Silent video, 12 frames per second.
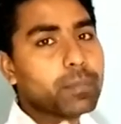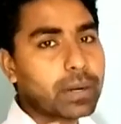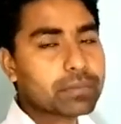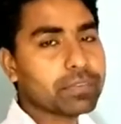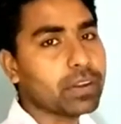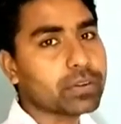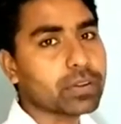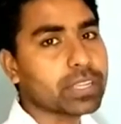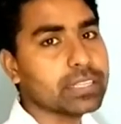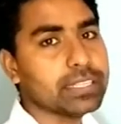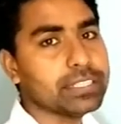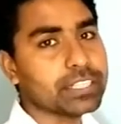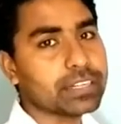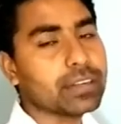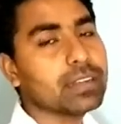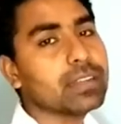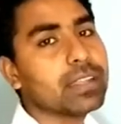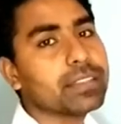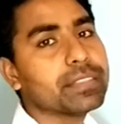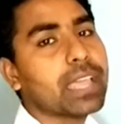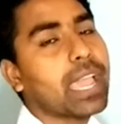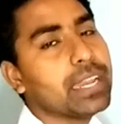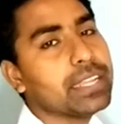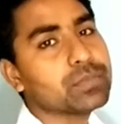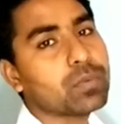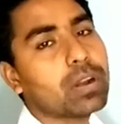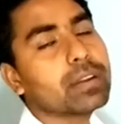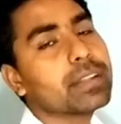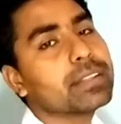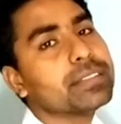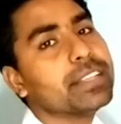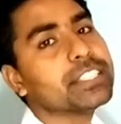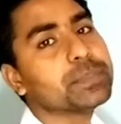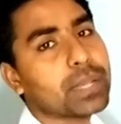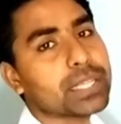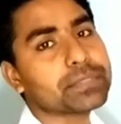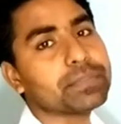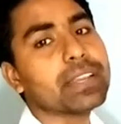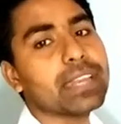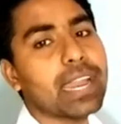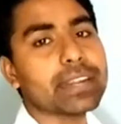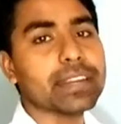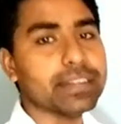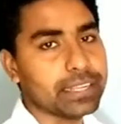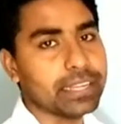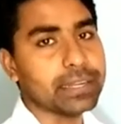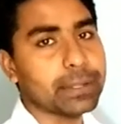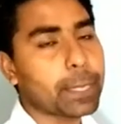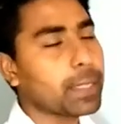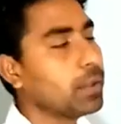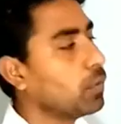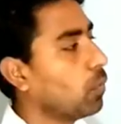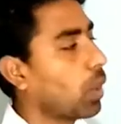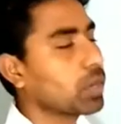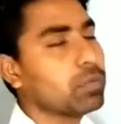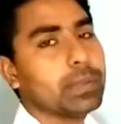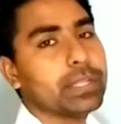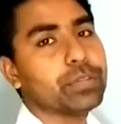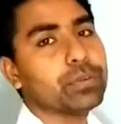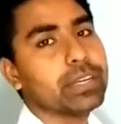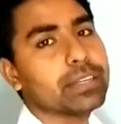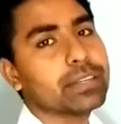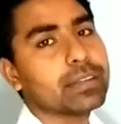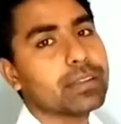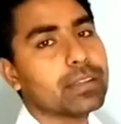But we are talking in general. L is what? The specific latent heat. What will be the unit?